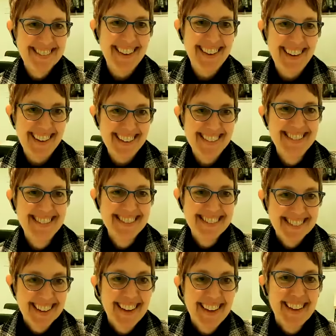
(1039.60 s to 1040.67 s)
historic,
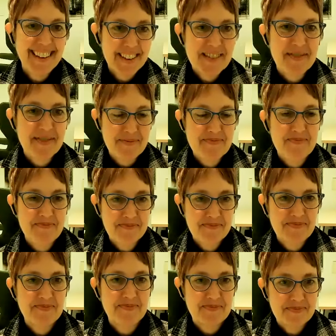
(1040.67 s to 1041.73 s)
right? But tell us
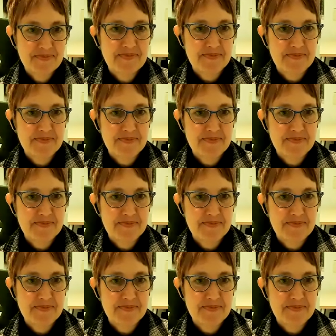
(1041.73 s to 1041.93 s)
about